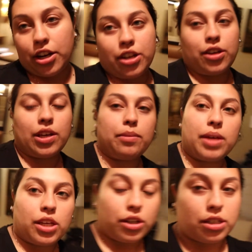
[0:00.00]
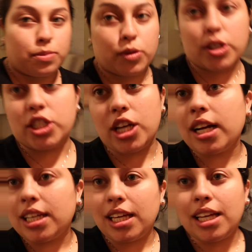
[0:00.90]
You can make yours more
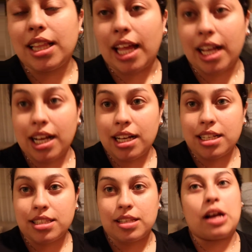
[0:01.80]
chunky like us.